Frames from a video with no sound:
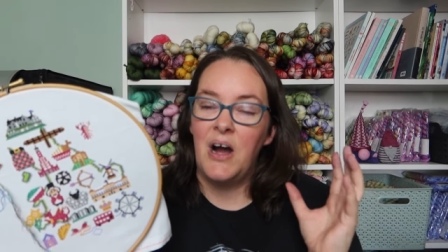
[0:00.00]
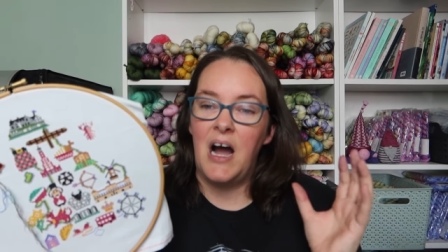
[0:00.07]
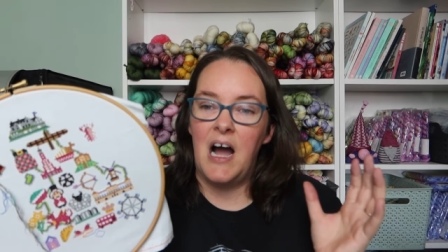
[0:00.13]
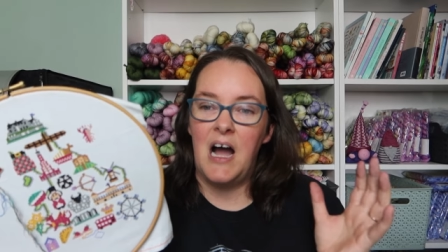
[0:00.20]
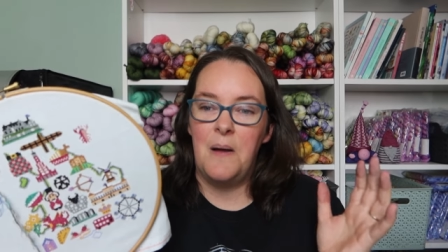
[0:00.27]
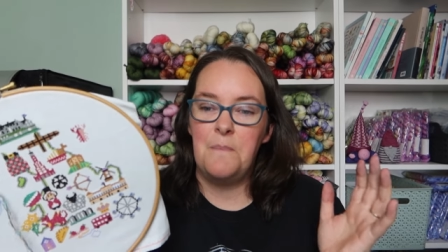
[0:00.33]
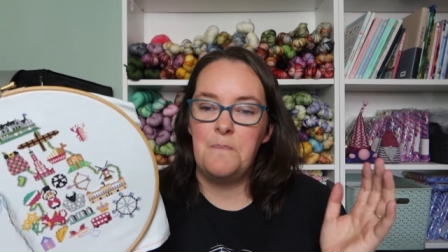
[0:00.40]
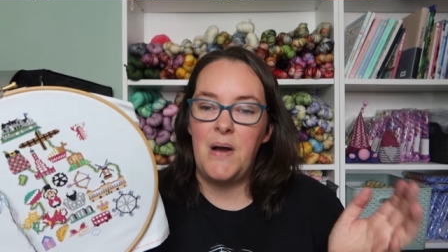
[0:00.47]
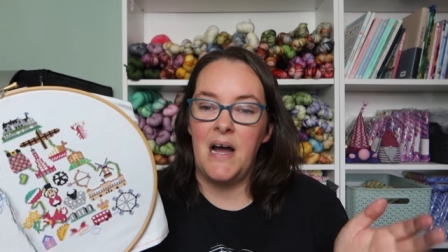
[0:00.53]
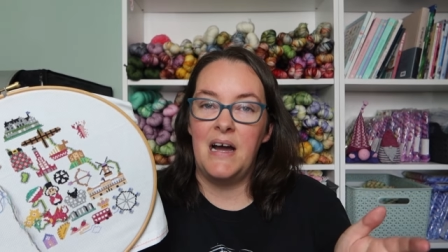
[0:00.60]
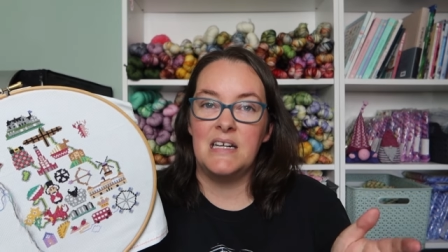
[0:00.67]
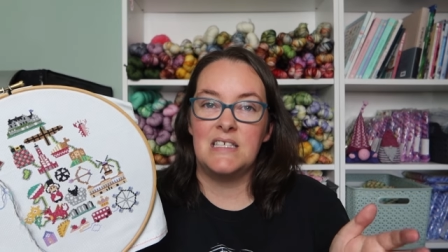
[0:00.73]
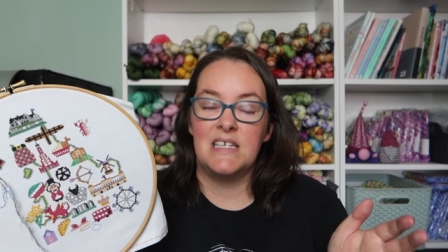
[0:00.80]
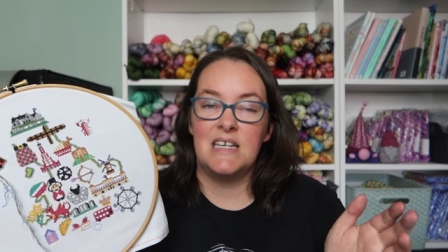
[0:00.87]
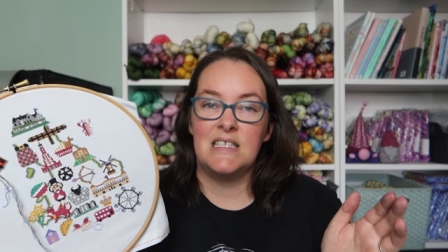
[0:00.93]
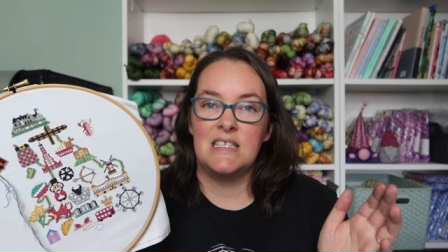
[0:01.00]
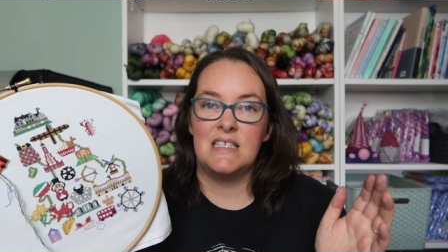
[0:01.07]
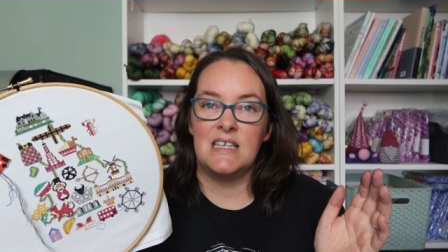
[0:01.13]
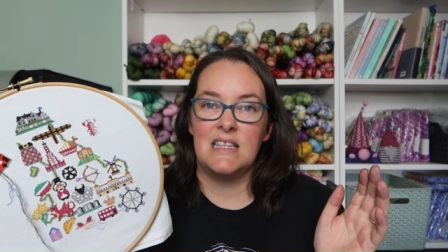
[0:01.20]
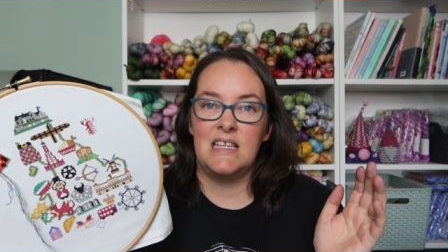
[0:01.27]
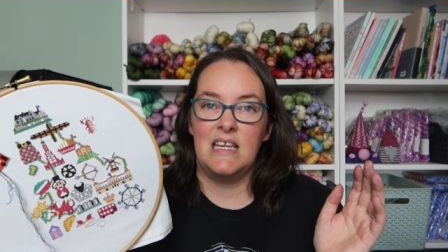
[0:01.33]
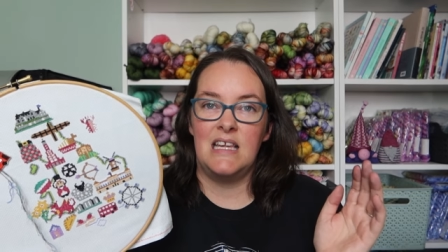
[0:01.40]

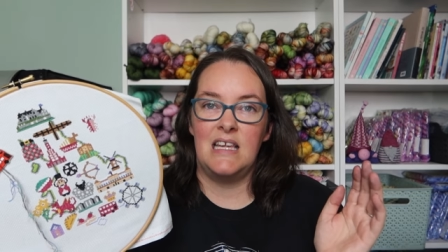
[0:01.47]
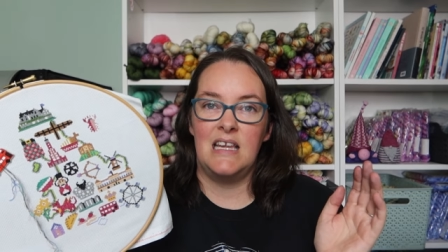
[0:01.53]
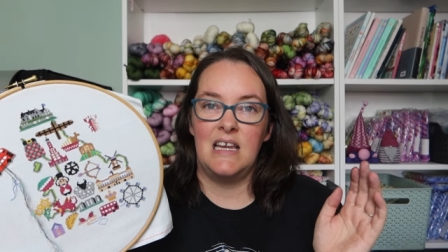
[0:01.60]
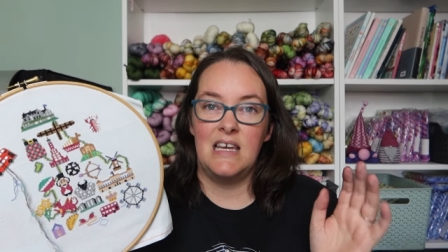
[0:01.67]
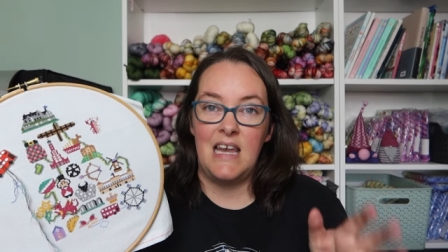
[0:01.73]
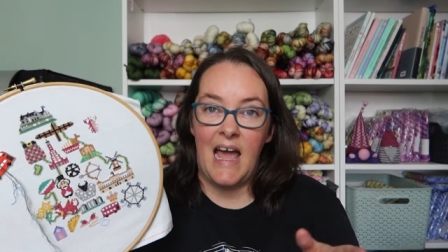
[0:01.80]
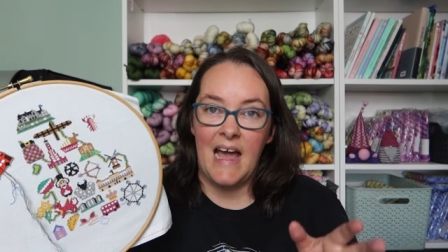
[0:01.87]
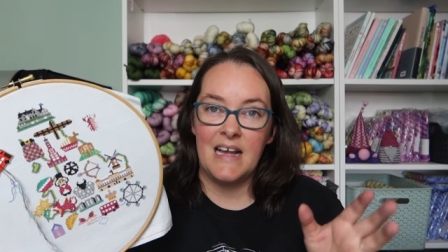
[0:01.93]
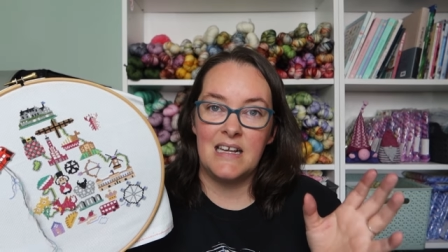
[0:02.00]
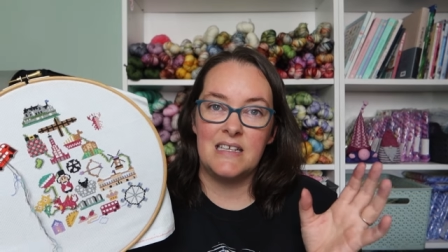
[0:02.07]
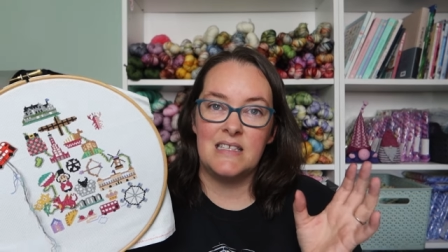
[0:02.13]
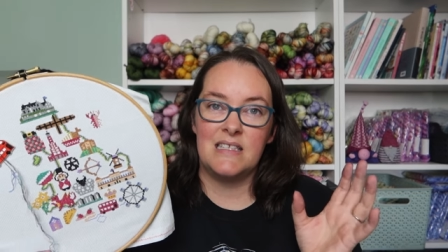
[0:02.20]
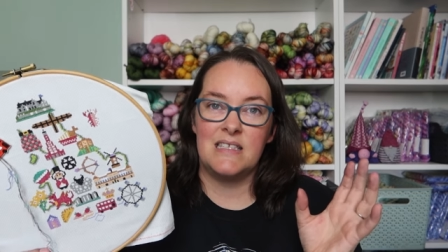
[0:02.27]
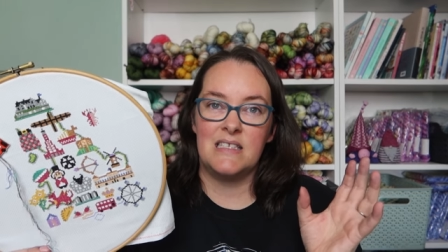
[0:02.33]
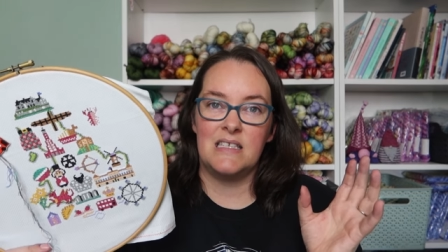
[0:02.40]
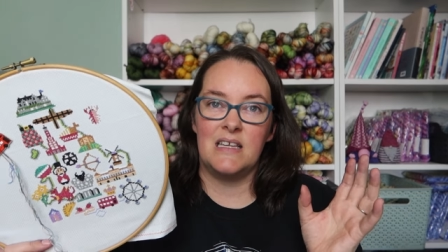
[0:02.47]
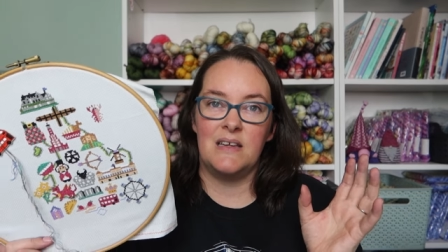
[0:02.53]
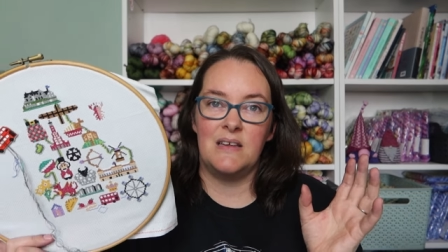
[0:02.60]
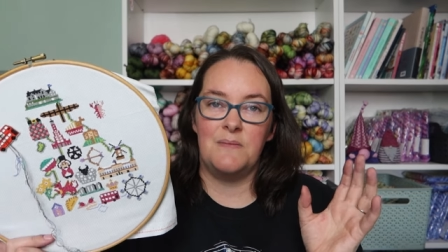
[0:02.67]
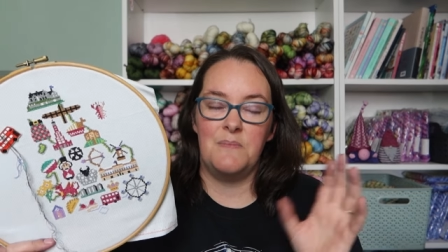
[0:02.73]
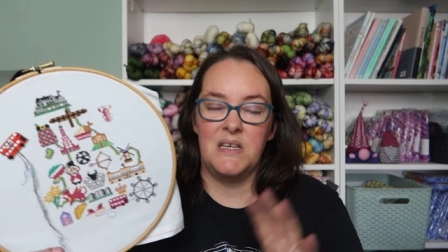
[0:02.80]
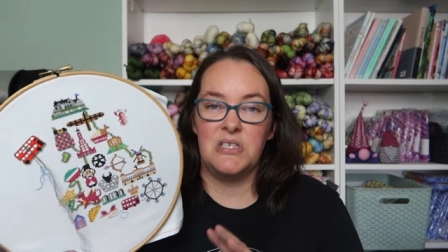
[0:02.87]
purchased the next
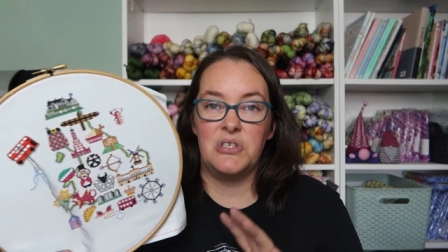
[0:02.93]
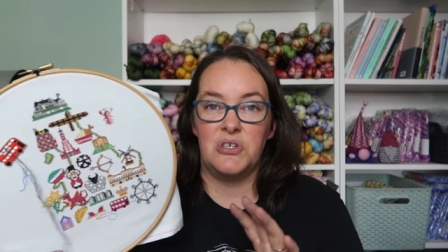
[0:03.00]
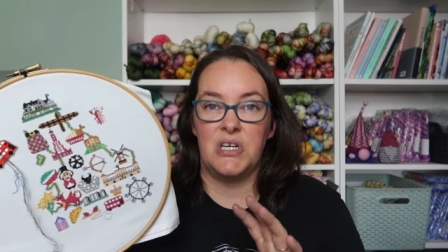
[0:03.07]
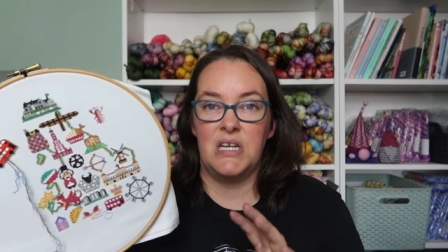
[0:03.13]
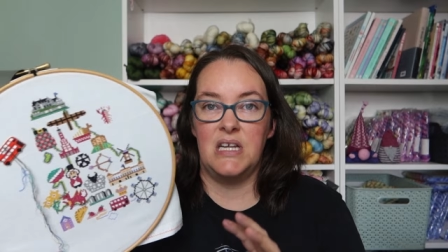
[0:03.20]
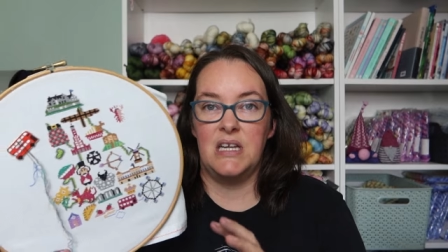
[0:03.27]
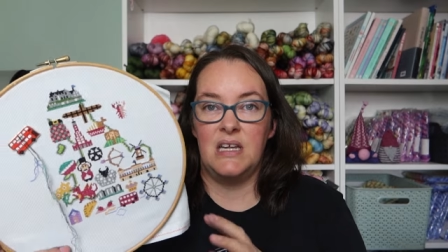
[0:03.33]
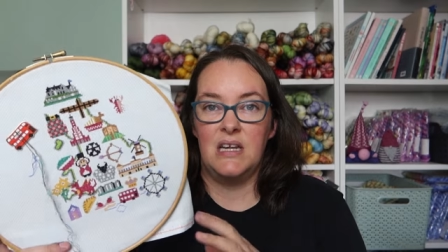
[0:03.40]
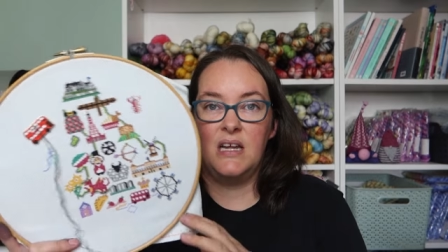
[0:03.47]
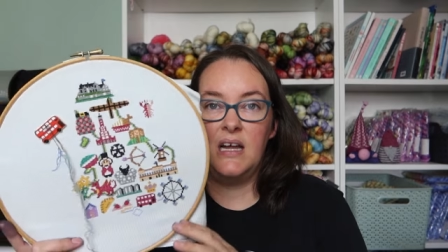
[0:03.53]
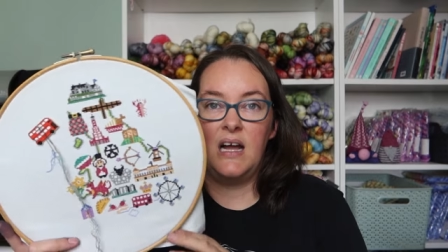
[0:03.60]
mystery